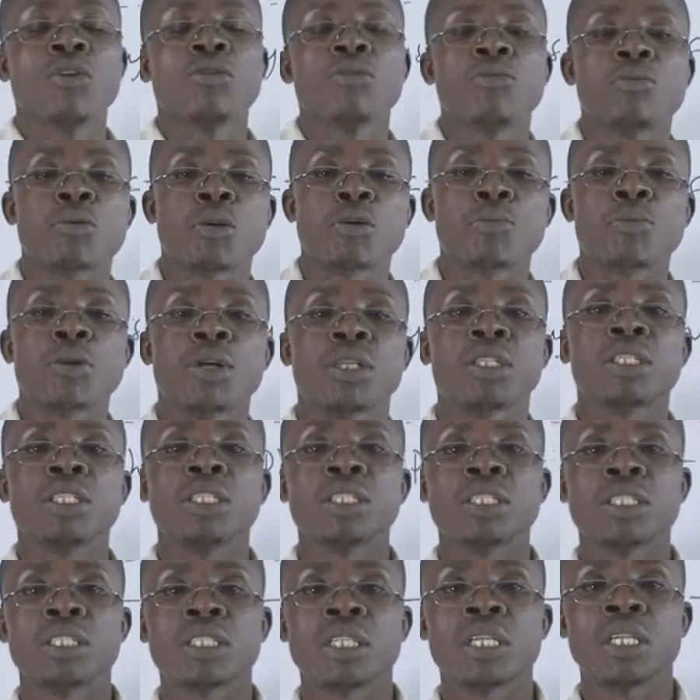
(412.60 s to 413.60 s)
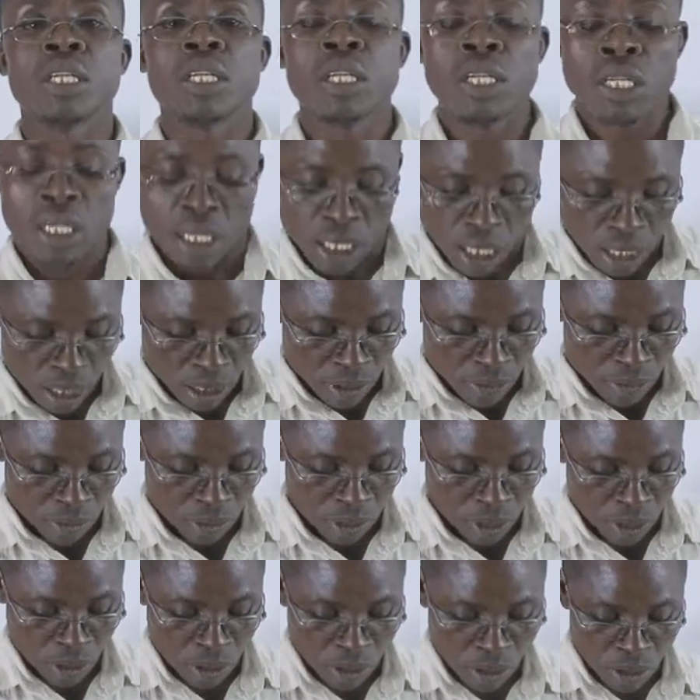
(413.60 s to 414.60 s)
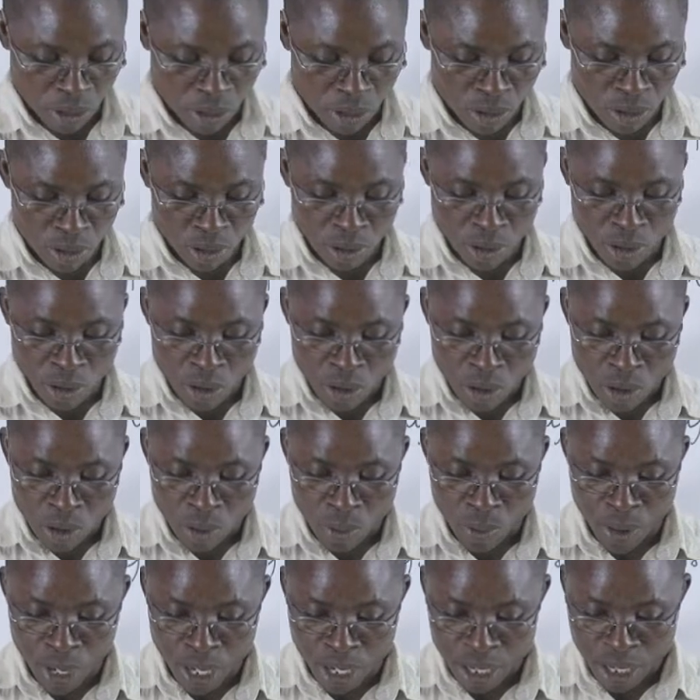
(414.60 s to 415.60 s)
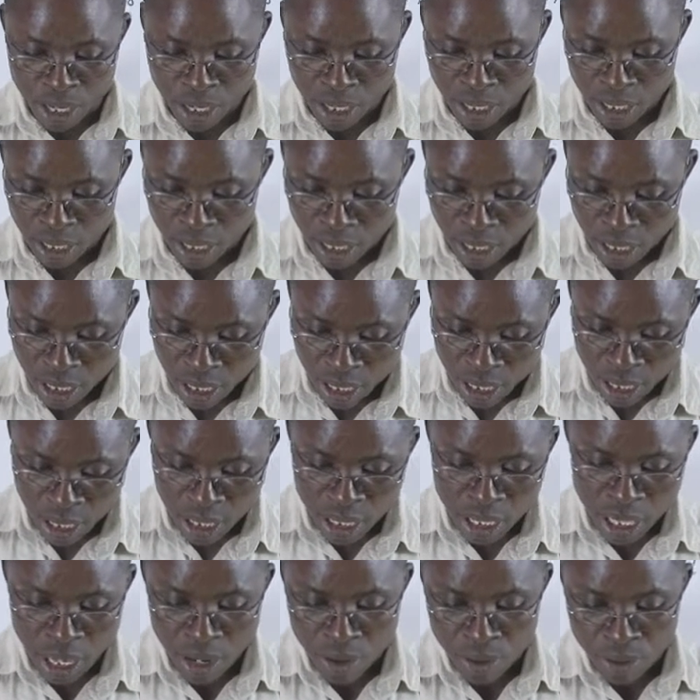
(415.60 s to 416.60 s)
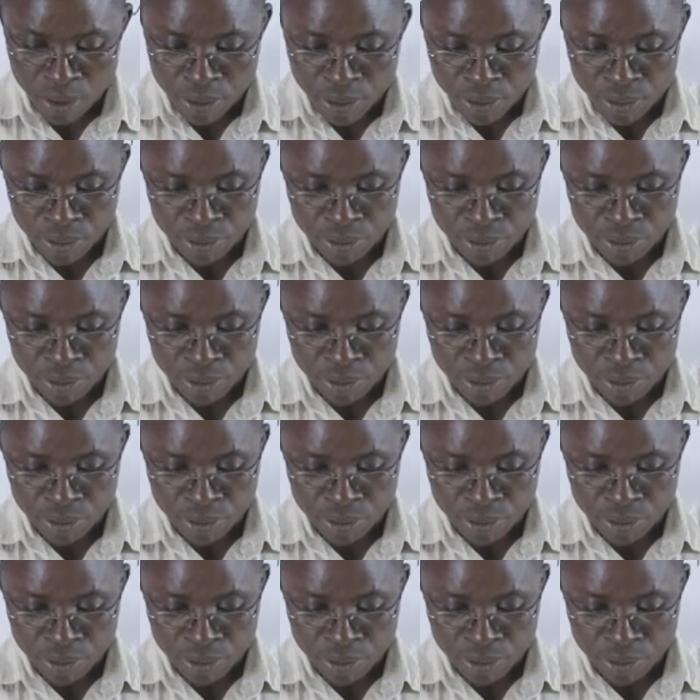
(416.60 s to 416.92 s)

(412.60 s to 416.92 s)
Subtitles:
of properties in physical way. Now,